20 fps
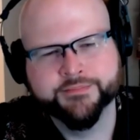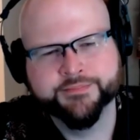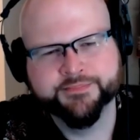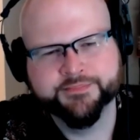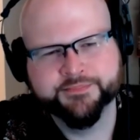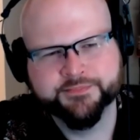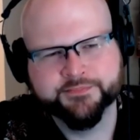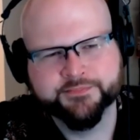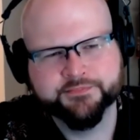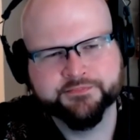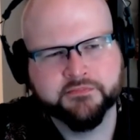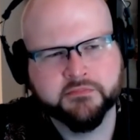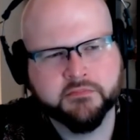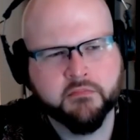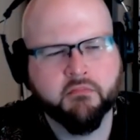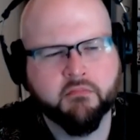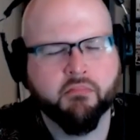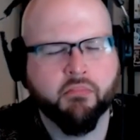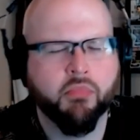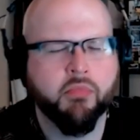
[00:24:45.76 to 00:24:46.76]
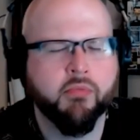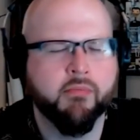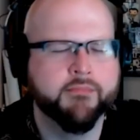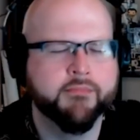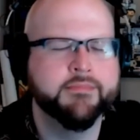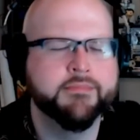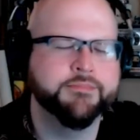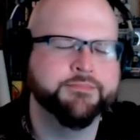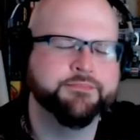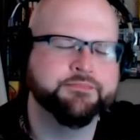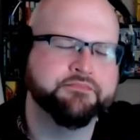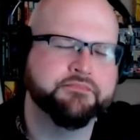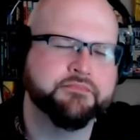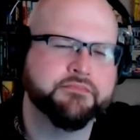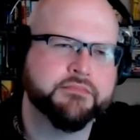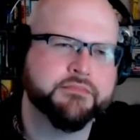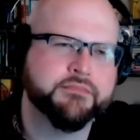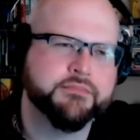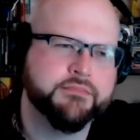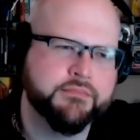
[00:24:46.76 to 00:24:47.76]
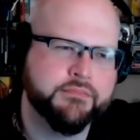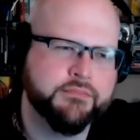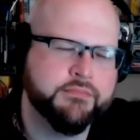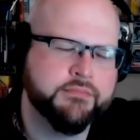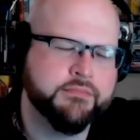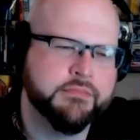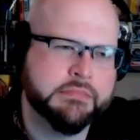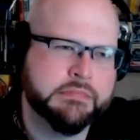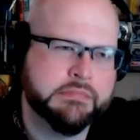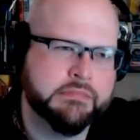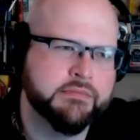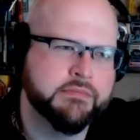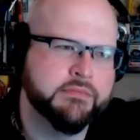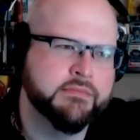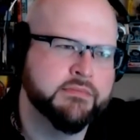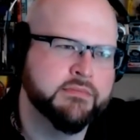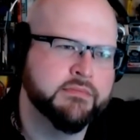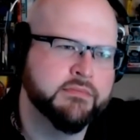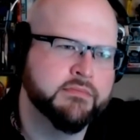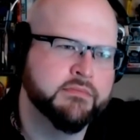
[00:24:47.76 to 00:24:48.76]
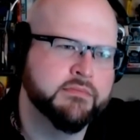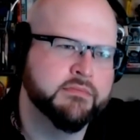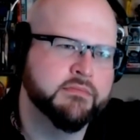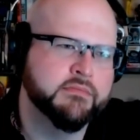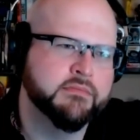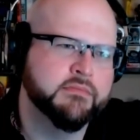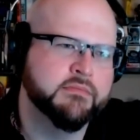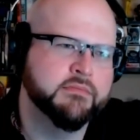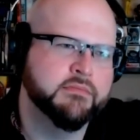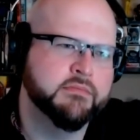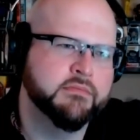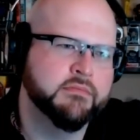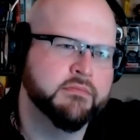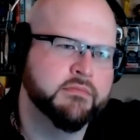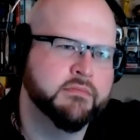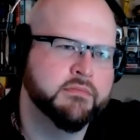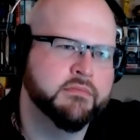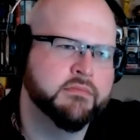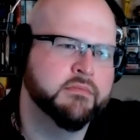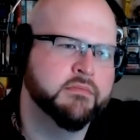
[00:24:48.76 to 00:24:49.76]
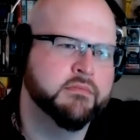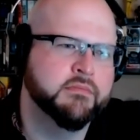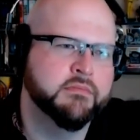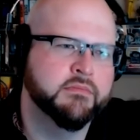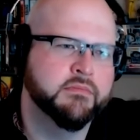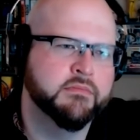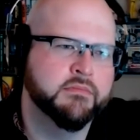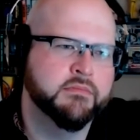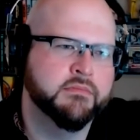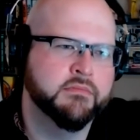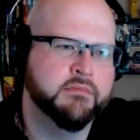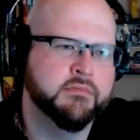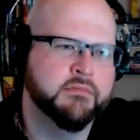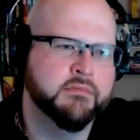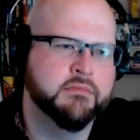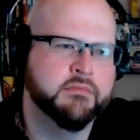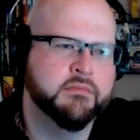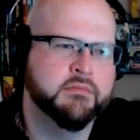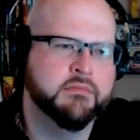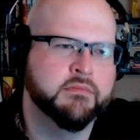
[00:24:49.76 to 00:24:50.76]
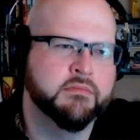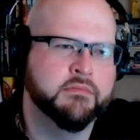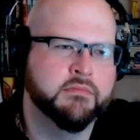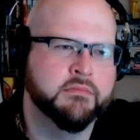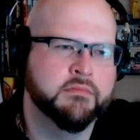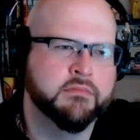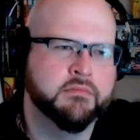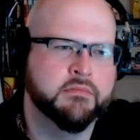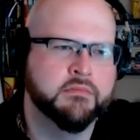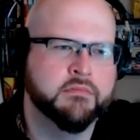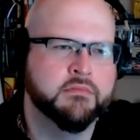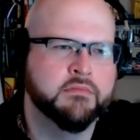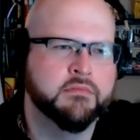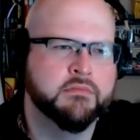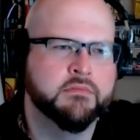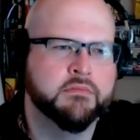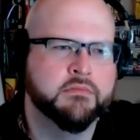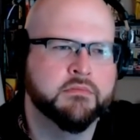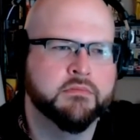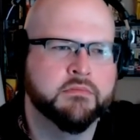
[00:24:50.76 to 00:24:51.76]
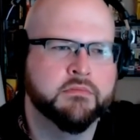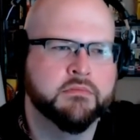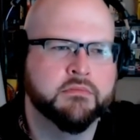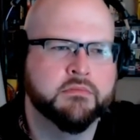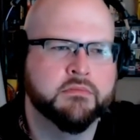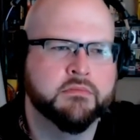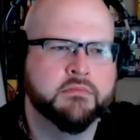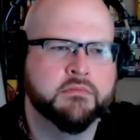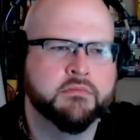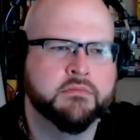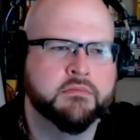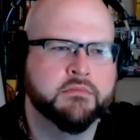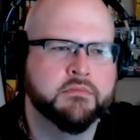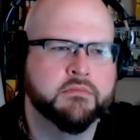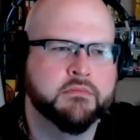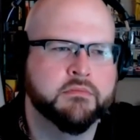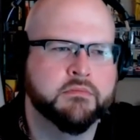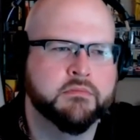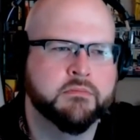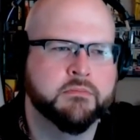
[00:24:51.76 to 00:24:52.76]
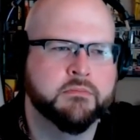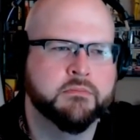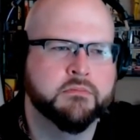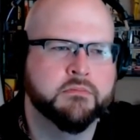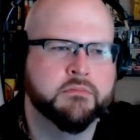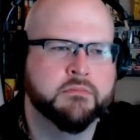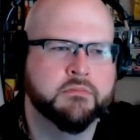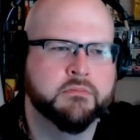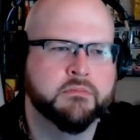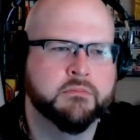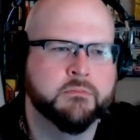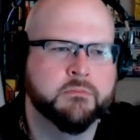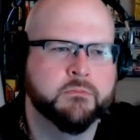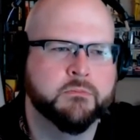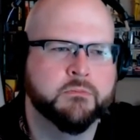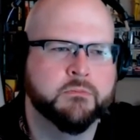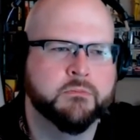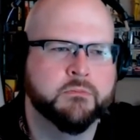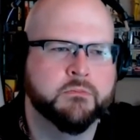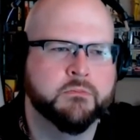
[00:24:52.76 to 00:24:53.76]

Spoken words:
No words are spoken by the person on screen.